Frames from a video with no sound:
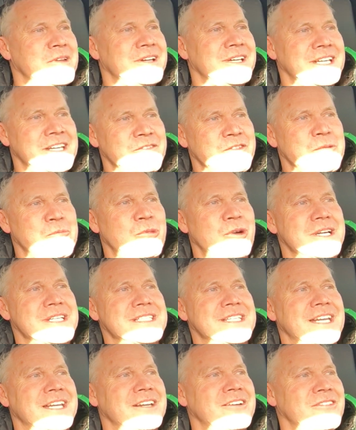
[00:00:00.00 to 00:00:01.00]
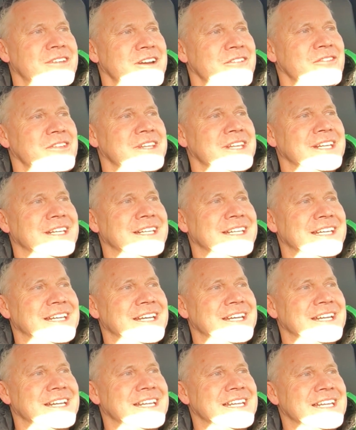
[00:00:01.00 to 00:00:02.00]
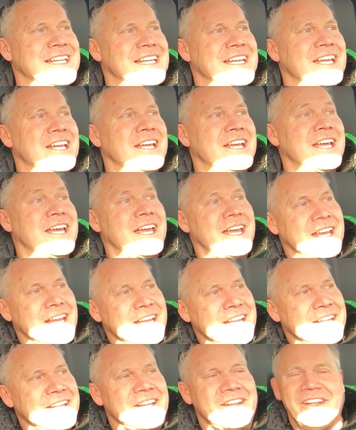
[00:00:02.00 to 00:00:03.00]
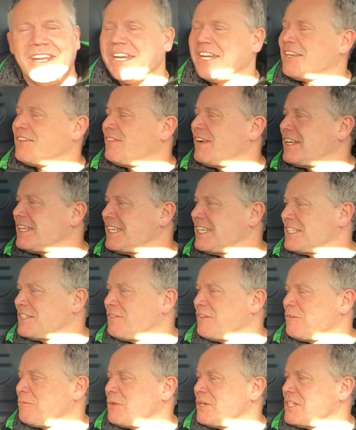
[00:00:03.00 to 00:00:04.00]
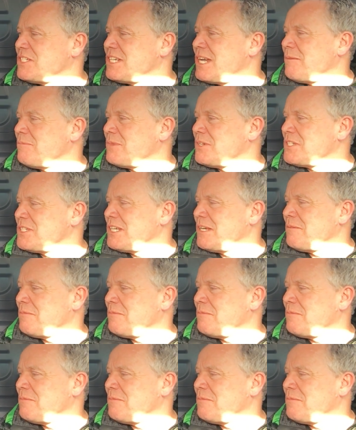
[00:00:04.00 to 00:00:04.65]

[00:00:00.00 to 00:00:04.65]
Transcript: I'd leave the press centre and everything there, that they could have had this for the British Championship.